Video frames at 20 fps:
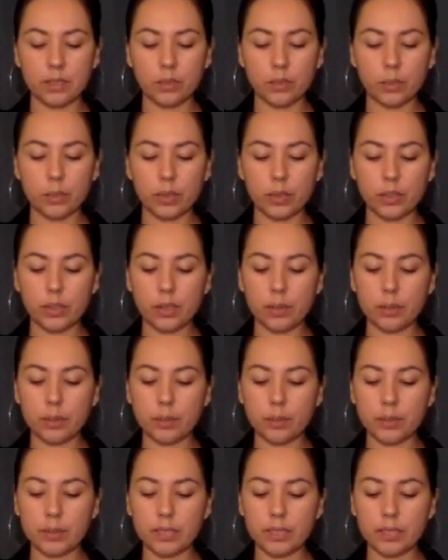We are not
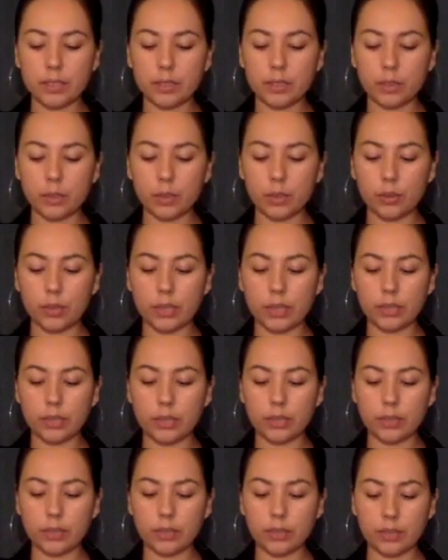permitted to go near
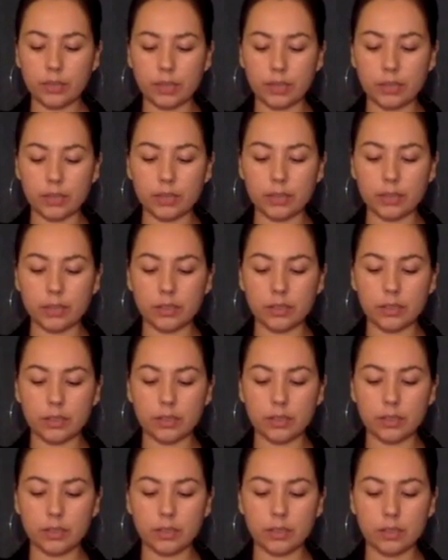the fence.
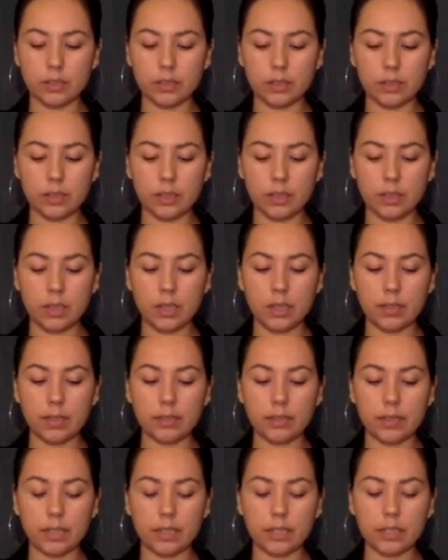If
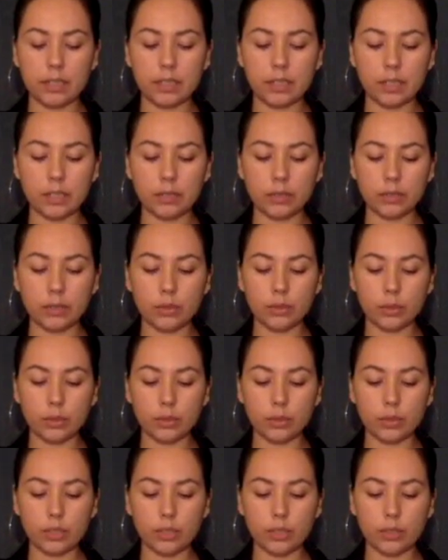any child goes
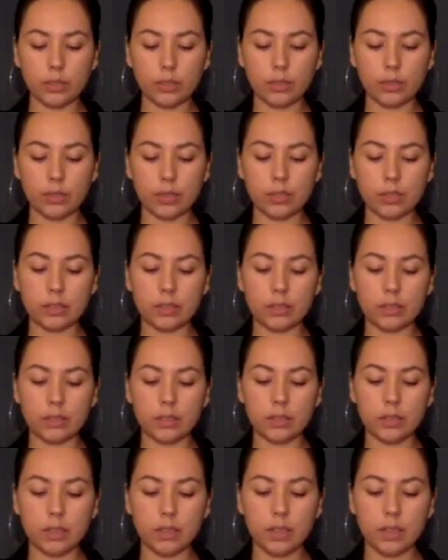near the fence,
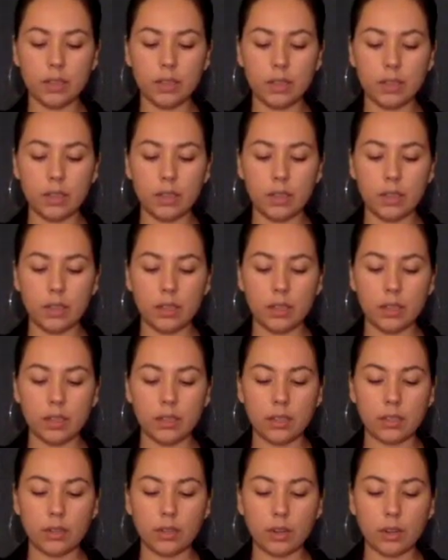
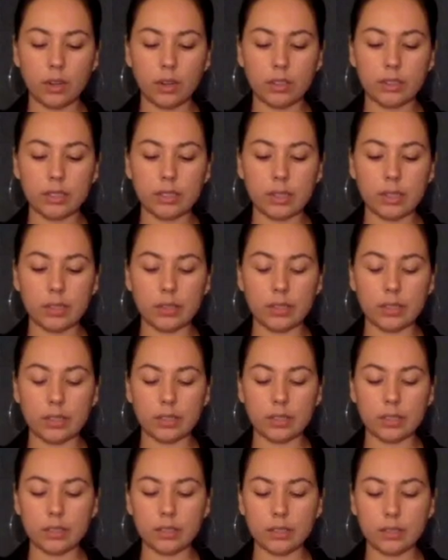the guards yell at
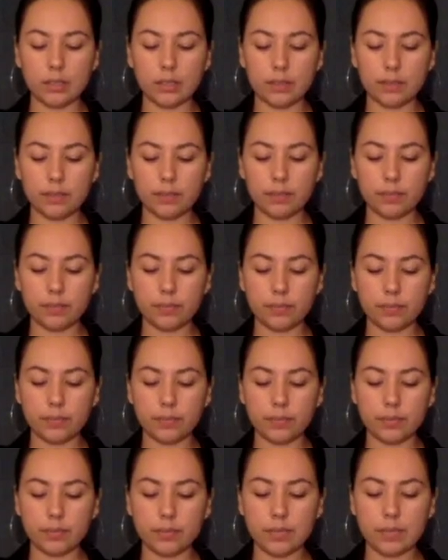us.
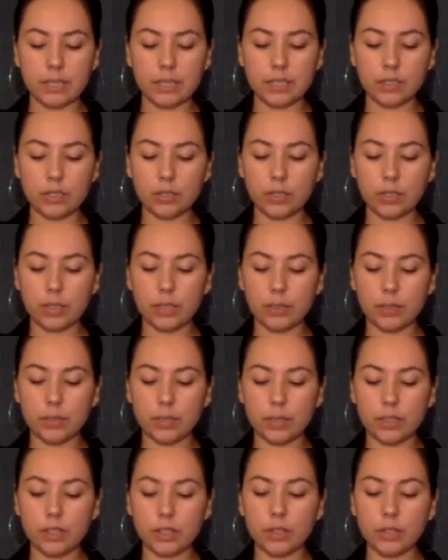They scream,
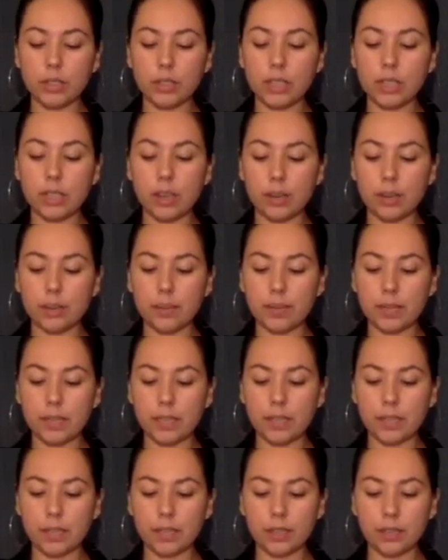"You cannot be
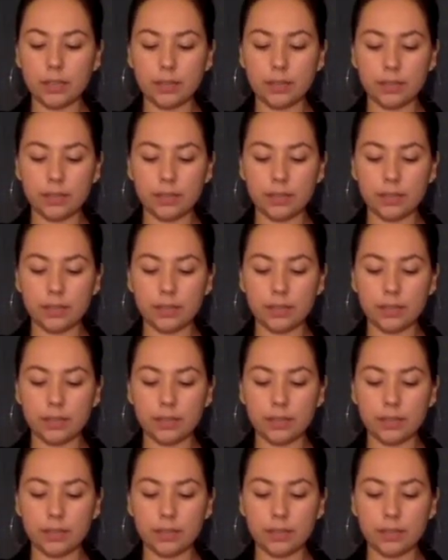here."